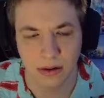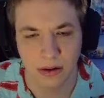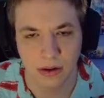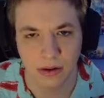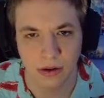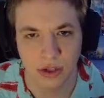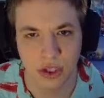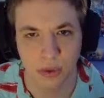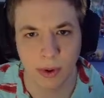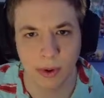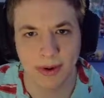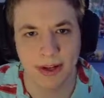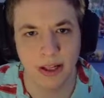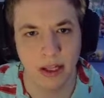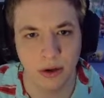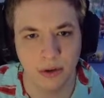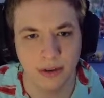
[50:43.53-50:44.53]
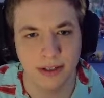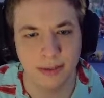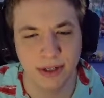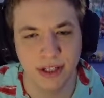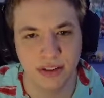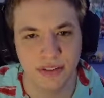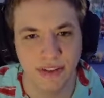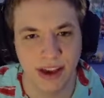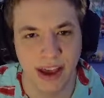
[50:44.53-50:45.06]
So we would lose a
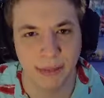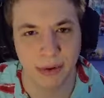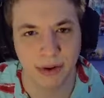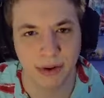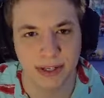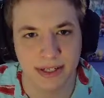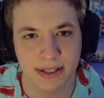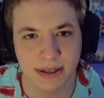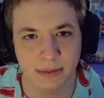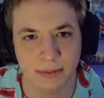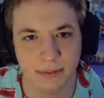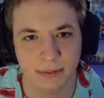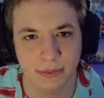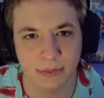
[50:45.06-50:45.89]
bunch of vampirism